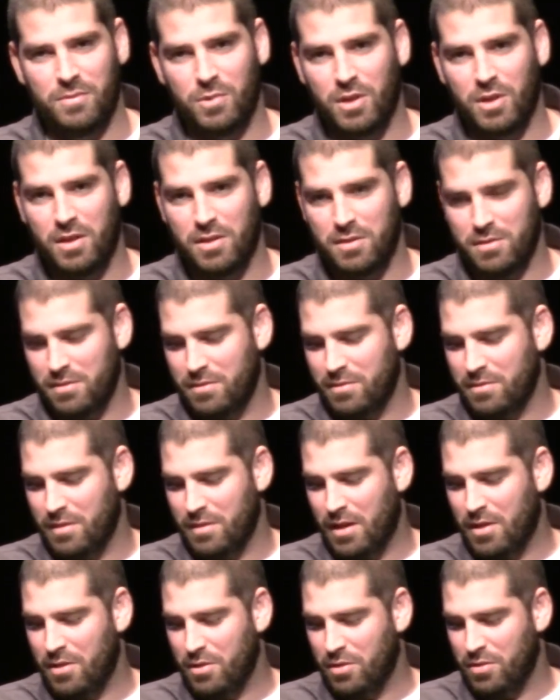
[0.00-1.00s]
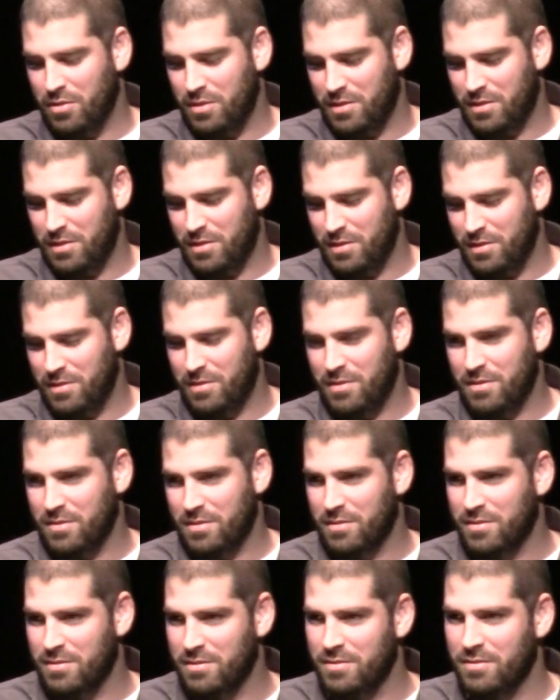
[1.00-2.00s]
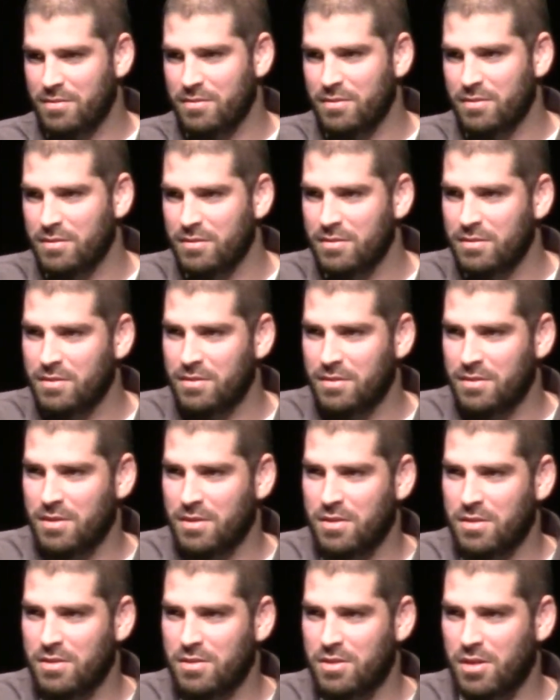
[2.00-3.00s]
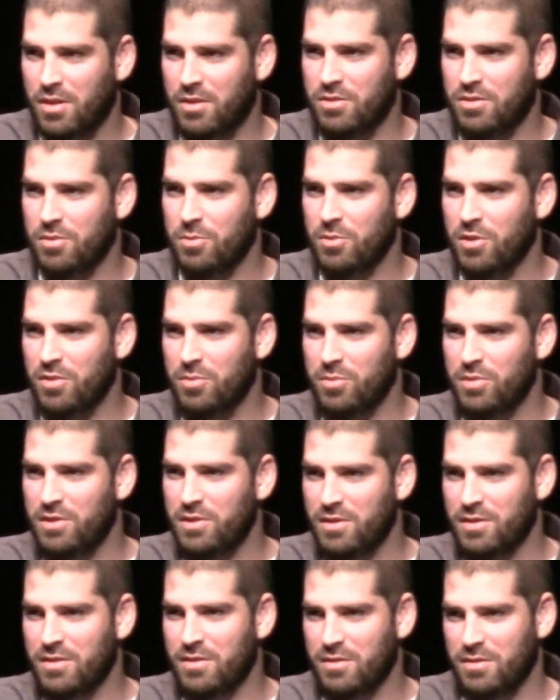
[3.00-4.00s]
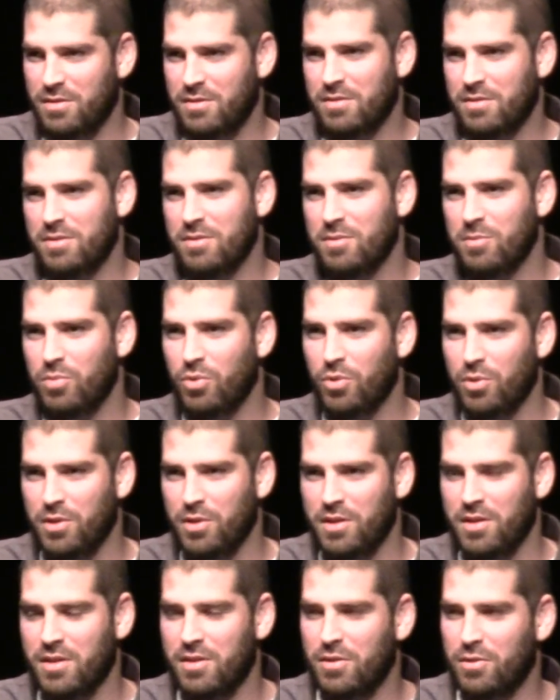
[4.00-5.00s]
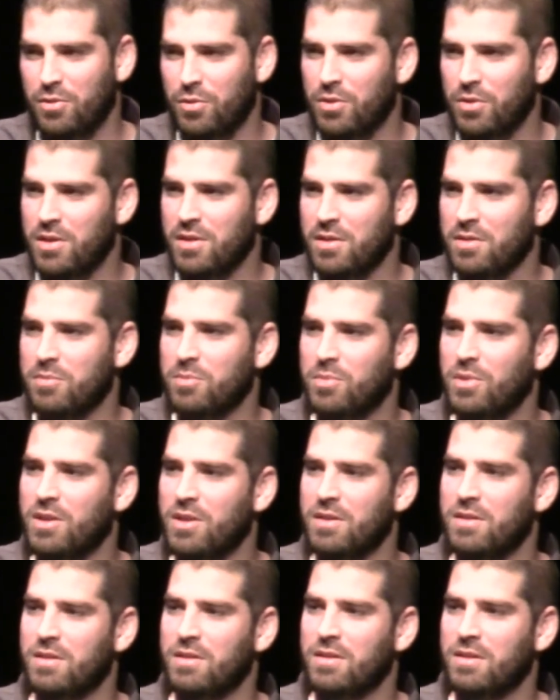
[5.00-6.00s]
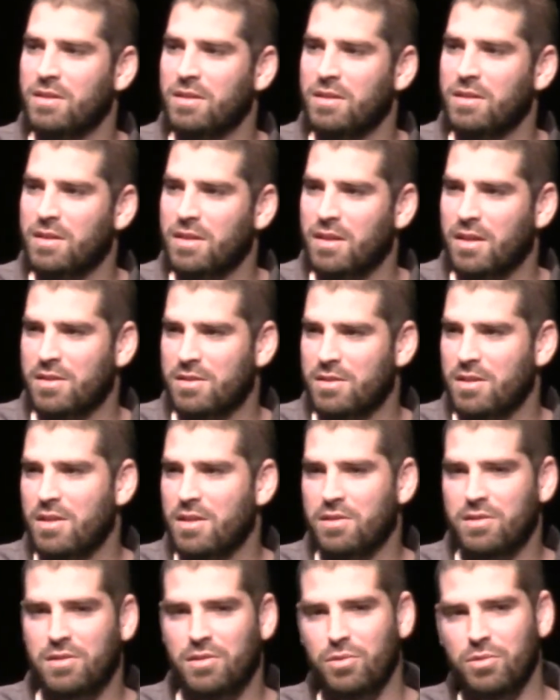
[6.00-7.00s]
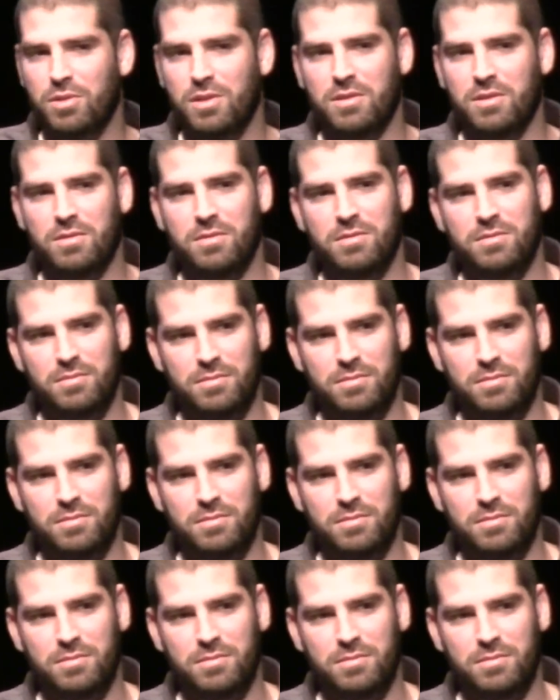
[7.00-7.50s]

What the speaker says: Okay? I know this is Sheikh Jamaal being boring and annoying, but it's not a slogan.